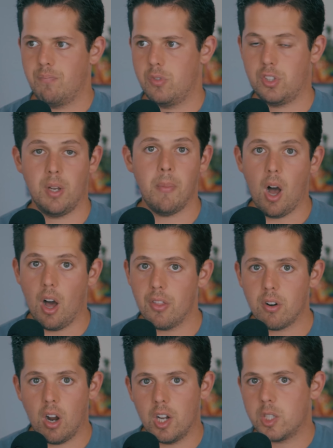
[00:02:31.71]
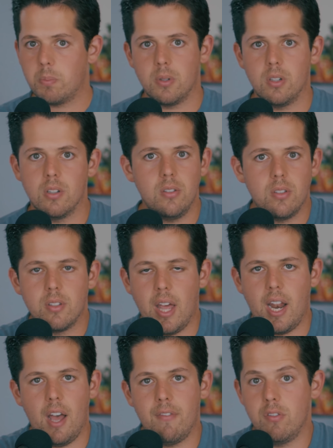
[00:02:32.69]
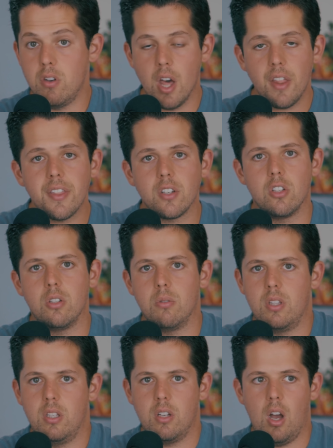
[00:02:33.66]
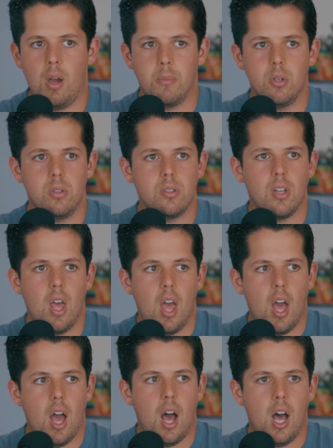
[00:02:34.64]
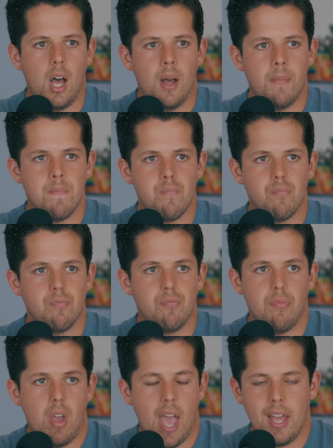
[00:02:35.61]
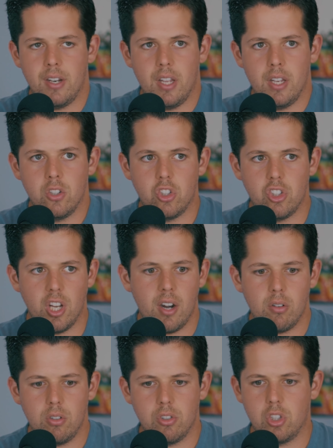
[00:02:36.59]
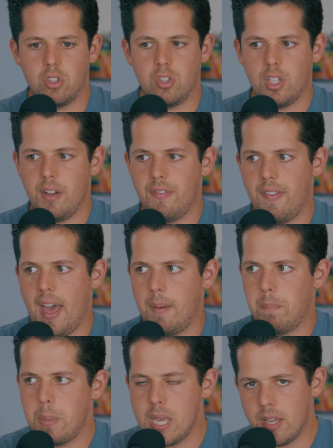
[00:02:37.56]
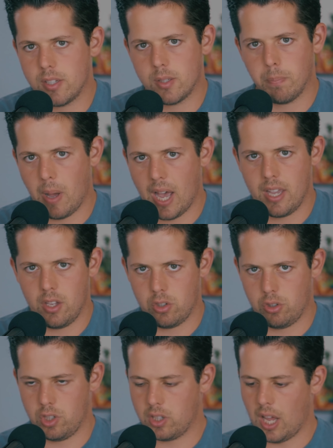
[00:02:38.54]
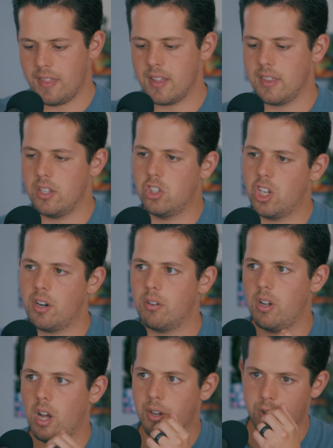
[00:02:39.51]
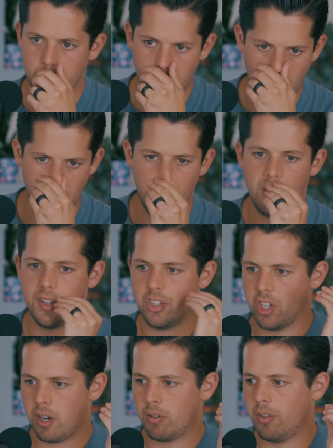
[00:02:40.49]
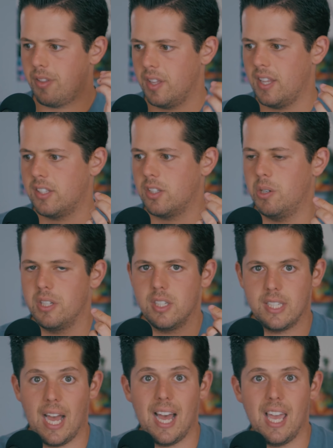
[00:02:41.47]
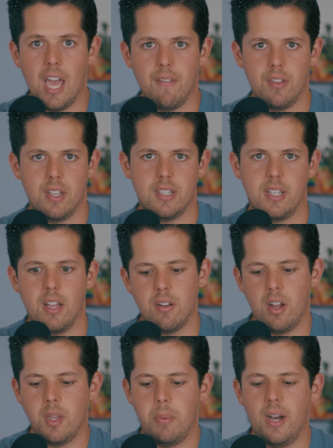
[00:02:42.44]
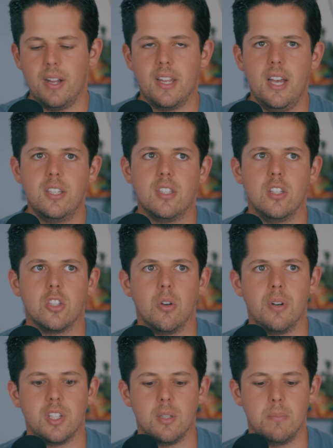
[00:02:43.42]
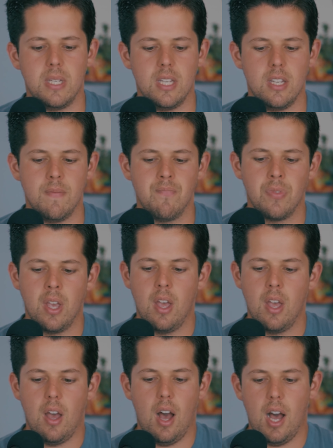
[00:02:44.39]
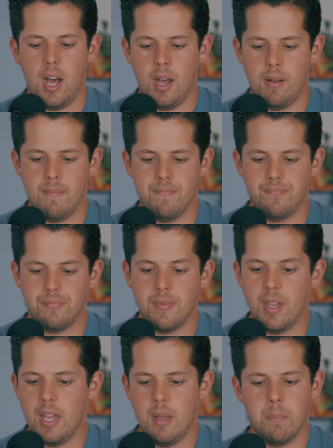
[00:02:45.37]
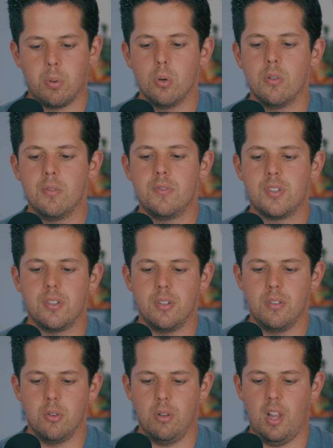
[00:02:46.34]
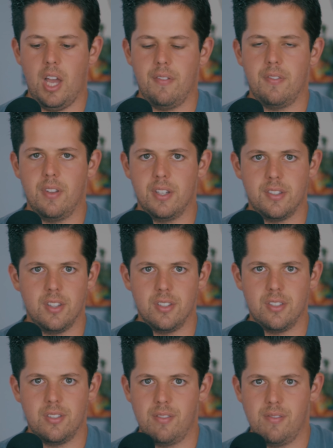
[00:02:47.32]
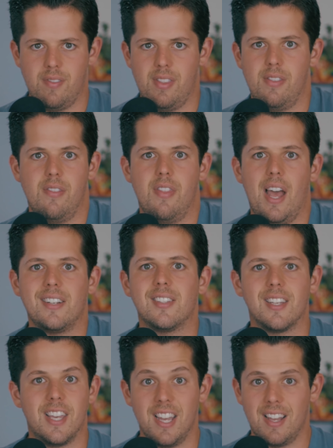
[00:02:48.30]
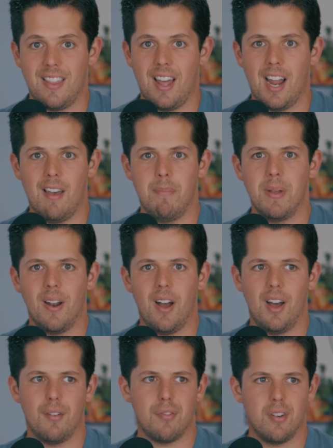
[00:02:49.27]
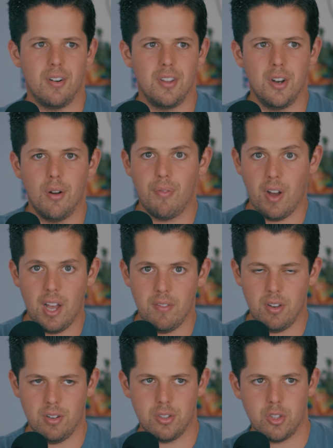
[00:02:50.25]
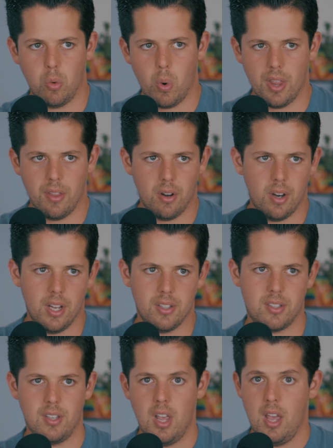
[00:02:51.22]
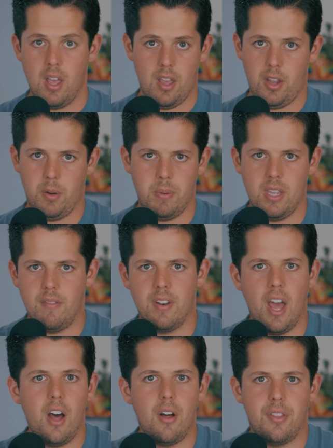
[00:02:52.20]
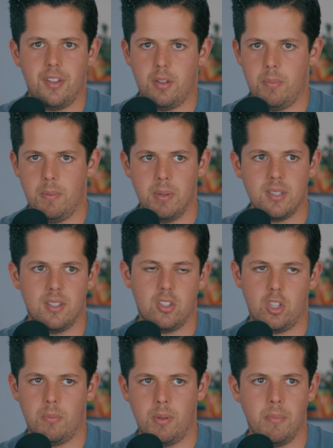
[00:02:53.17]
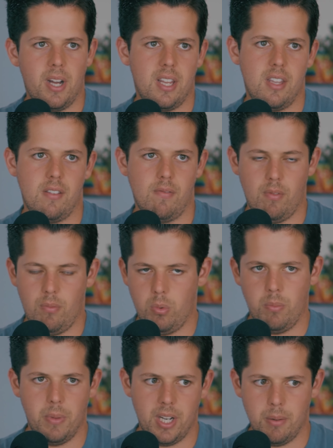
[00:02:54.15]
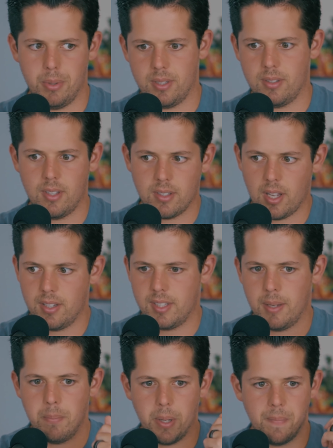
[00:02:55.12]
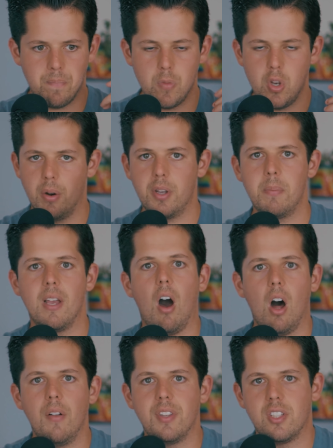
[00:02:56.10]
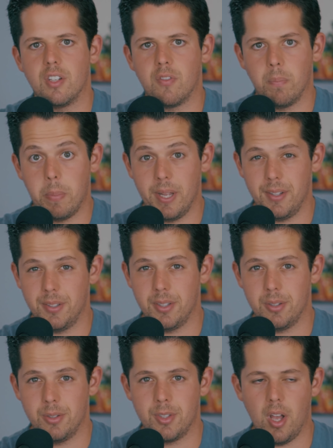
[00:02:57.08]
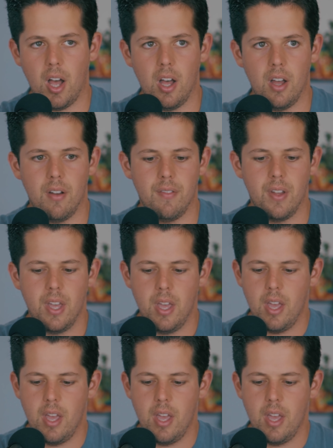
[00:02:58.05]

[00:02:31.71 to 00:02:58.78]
Some other entrepreneurs that have nothing to do with e commerce. Um, and in general, just stuff that piques my interest. I think the general undertone, the general thing that's going to tie everything together on the podcast is going to be um, improves your life. It's this that's the kick that I've been on for you know five years. So whether it's it could be even health, it could be business, it could be money. Well, money and business that's kind of the same, but you know it could be all these different pillars of